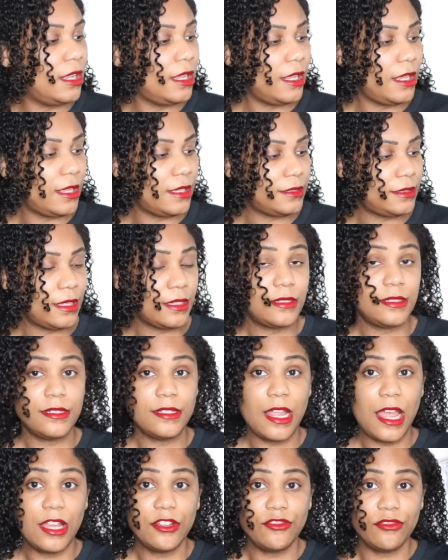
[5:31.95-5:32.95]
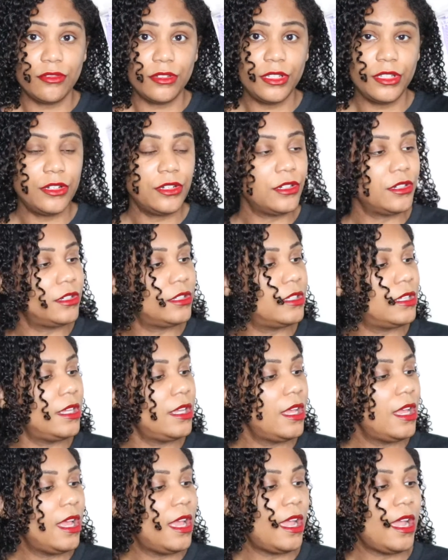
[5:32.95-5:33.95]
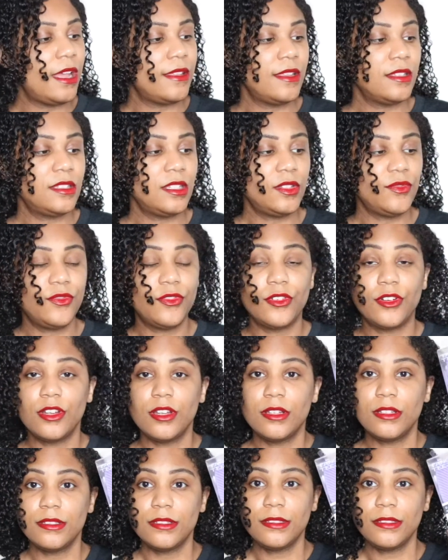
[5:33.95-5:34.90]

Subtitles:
and it says naturally curly, and this is for